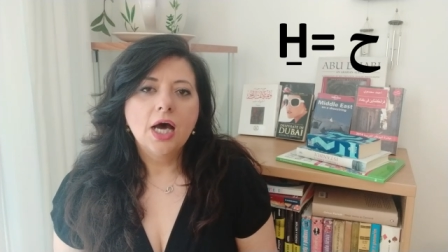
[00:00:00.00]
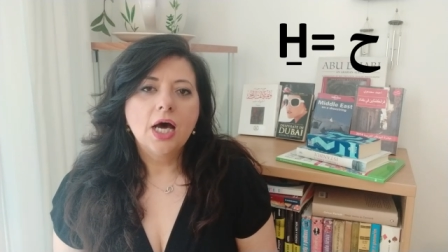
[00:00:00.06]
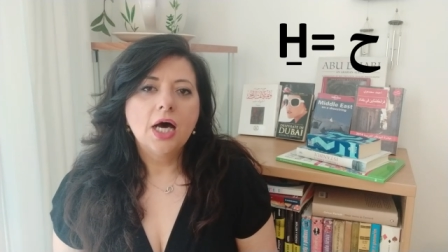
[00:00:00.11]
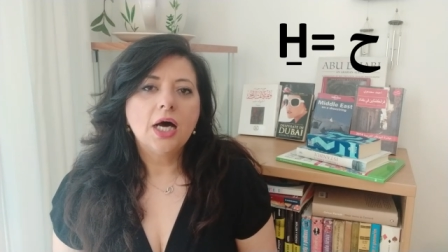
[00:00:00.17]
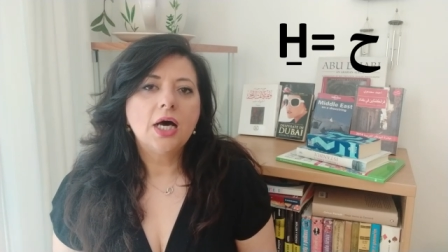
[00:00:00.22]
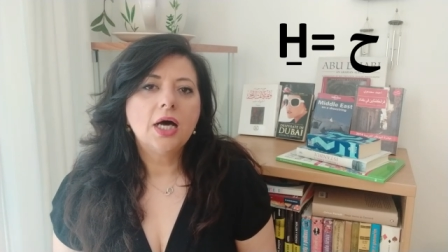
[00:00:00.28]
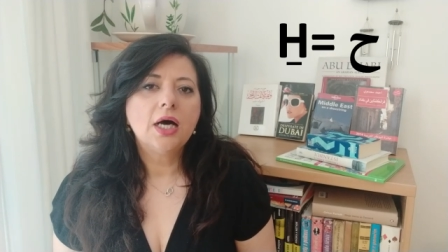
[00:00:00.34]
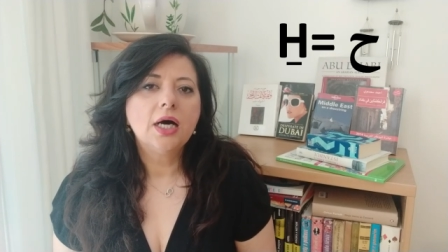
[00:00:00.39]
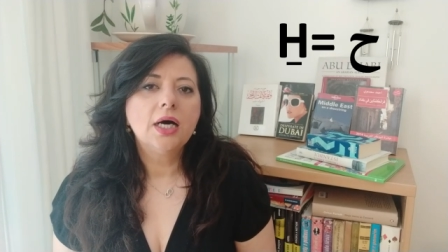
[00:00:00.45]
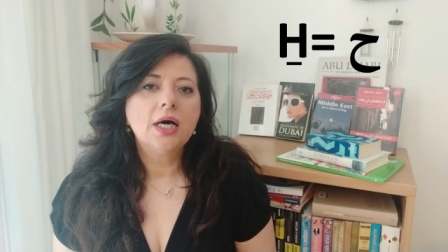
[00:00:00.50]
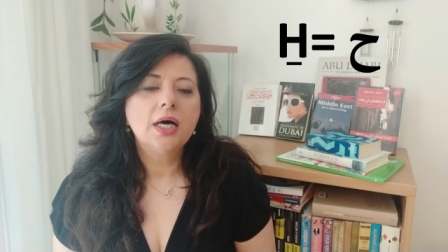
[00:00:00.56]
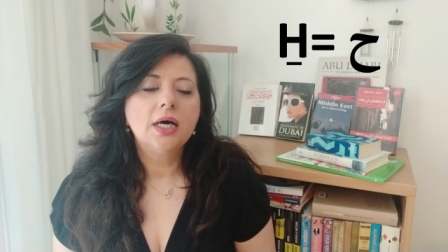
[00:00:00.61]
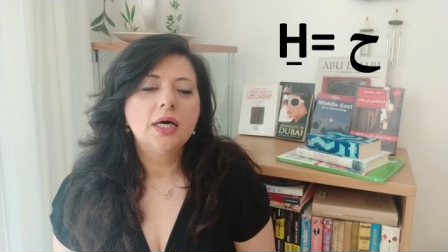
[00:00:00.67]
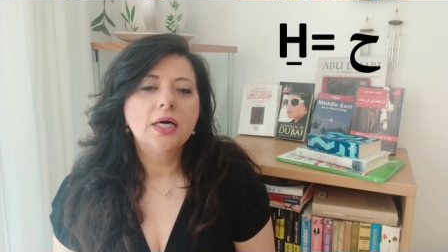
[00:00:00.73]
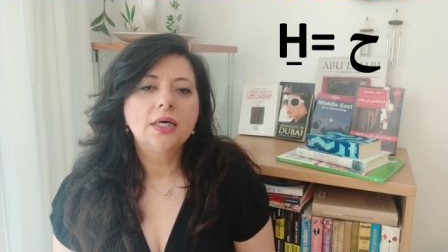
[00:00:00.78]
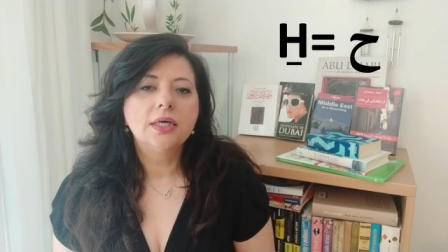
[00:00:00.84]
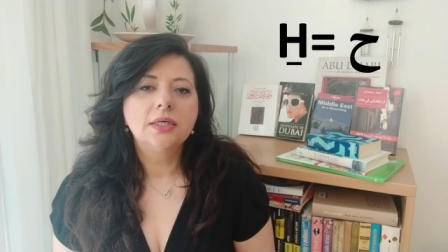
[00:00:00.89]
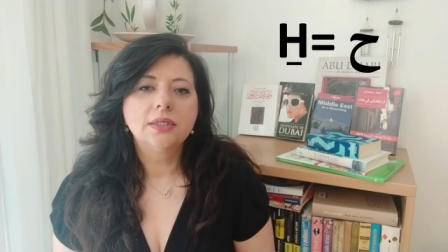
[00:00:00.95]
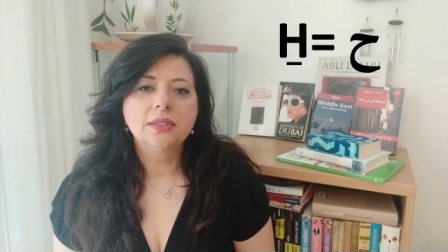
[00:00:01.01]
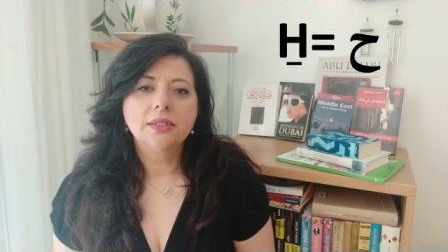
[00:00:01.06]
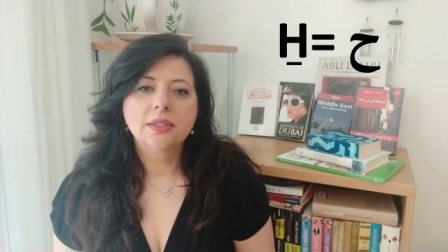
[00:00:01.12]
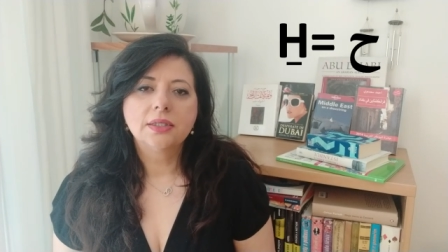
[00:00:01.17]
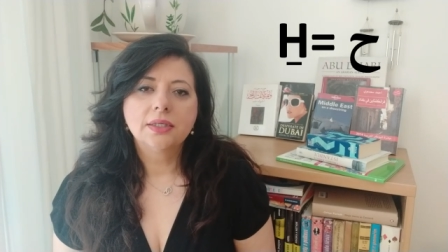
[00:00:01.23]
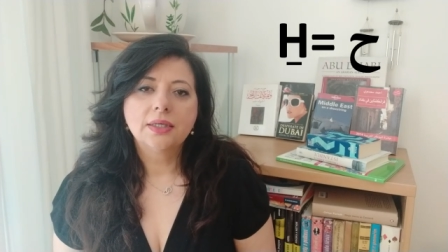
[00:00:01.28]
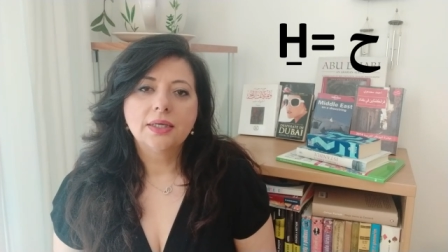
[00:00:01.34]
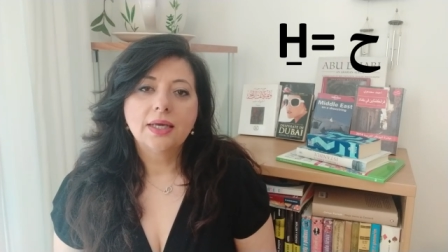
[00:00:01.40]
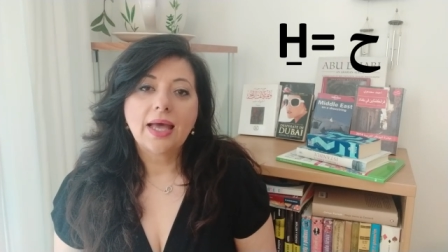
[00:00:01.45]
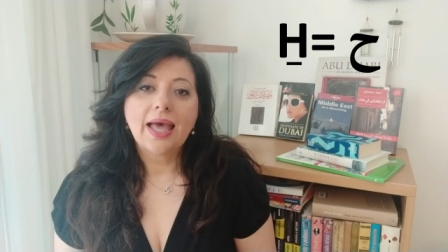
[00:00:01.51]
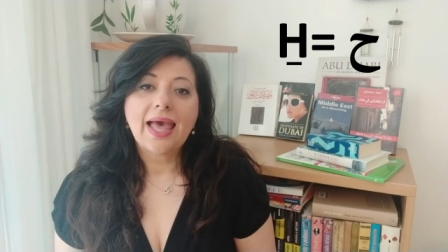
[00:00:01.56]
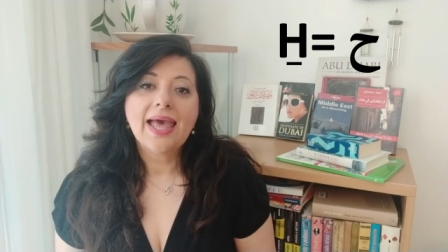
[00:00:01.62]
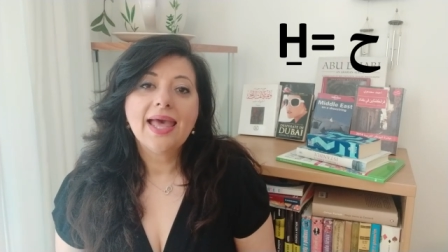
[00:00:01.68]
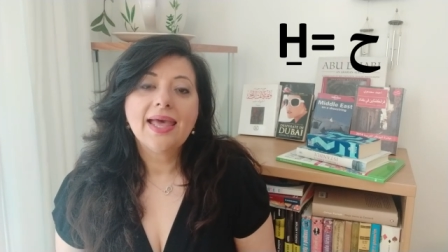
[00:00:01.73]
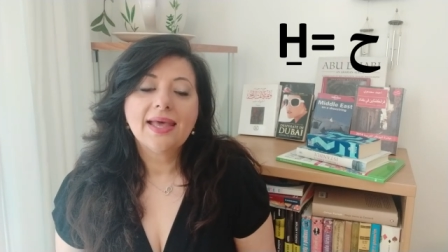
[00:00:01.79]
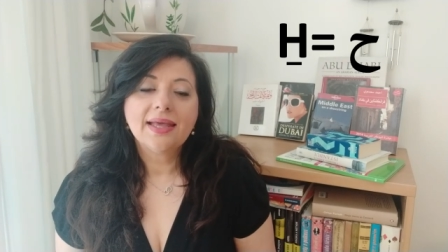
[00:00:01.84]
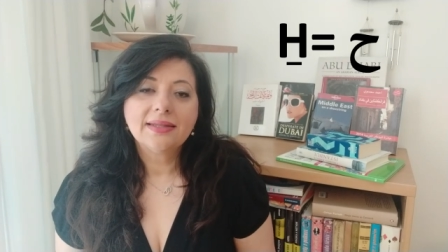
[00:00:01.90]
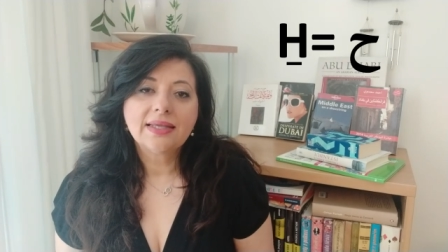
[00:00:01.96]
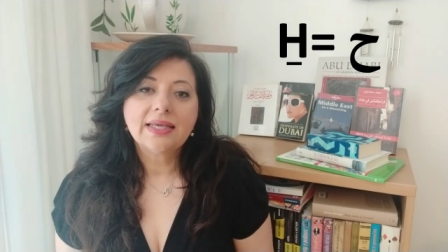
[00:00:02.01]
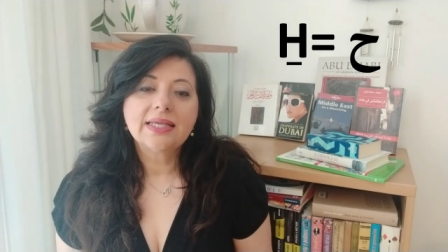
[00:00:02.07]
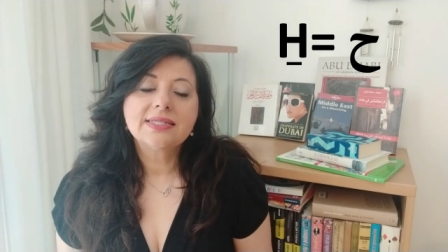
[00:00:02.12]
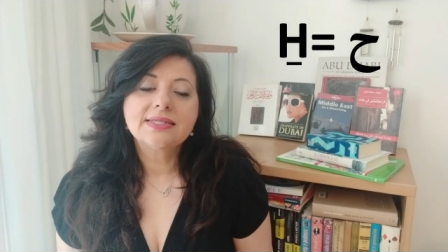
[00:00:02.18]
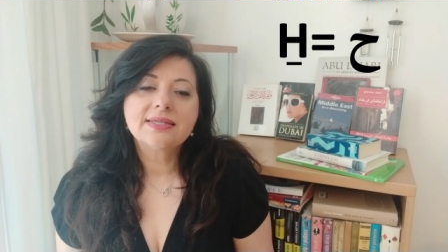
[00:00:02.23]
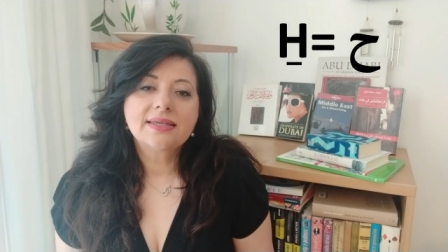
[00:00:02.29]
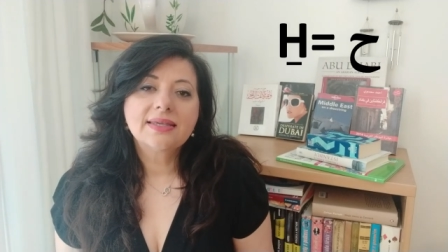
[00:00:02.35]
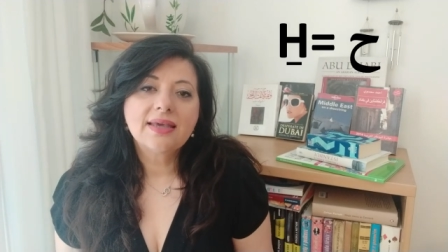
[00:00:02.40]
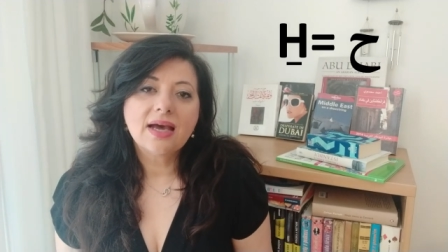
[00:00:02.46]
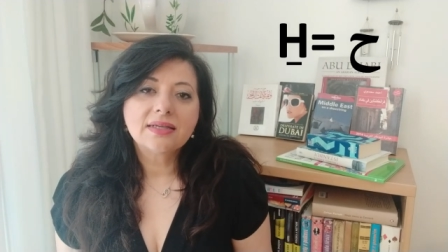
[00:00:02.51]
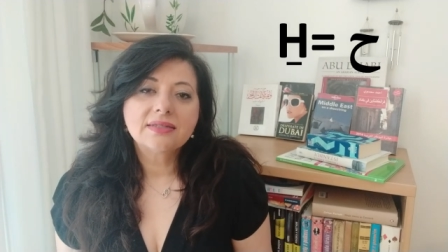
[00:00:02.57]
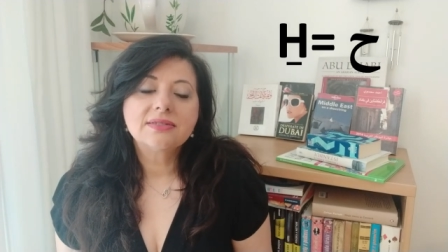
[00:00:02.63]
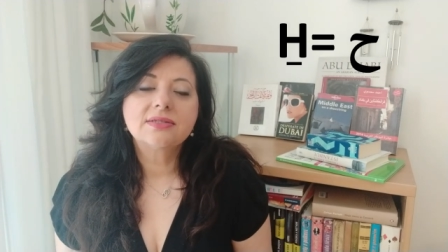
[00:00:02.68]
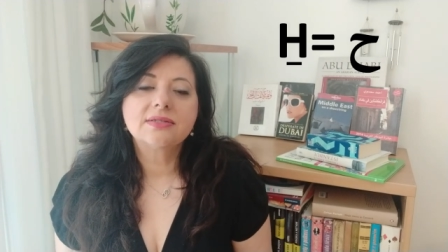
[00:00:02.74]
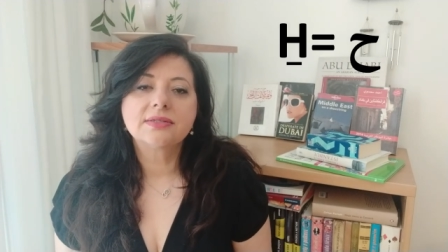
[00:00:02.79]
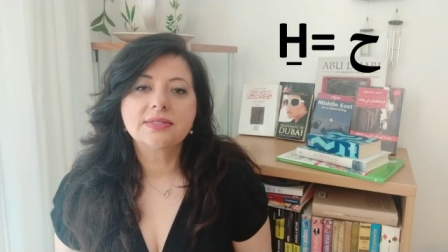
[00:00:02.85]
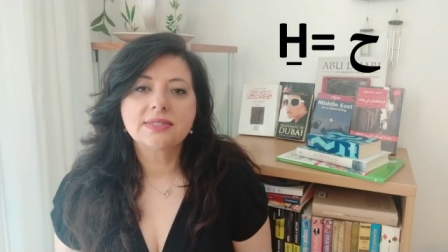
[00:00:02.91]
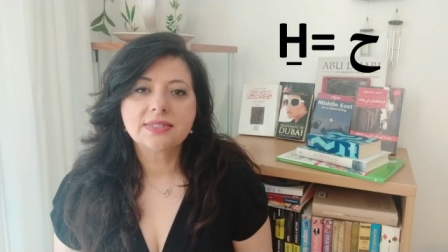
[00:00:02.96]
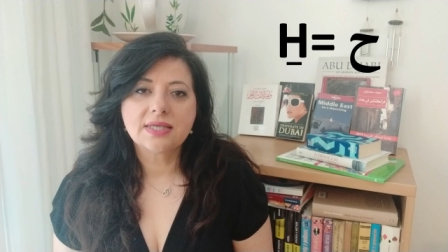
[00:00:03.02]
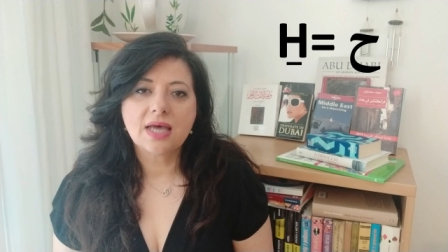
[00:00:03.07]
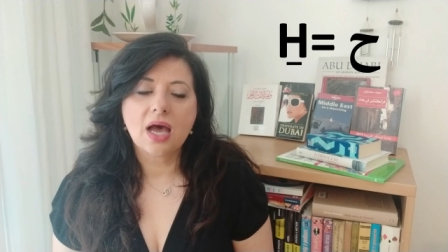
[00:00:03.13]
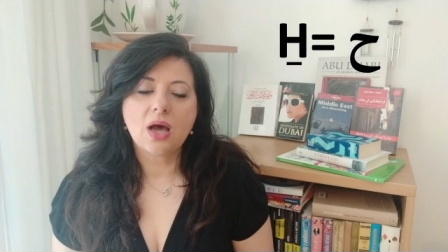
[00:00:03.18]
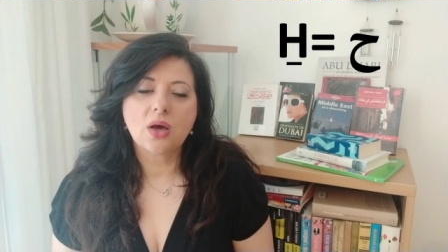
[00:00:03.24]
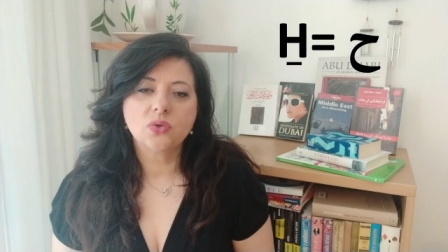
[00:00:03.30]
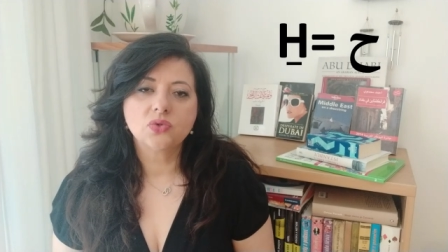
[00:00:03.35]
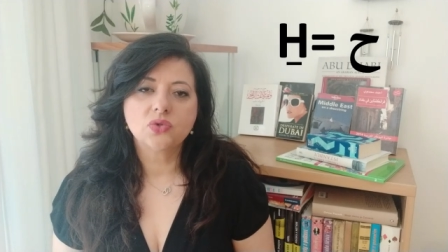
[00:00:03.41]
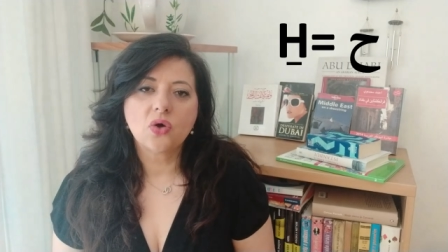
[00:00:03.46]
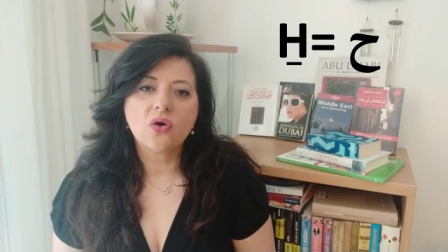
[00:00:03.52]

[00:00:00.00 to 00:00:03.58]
H, and it's the guttural sound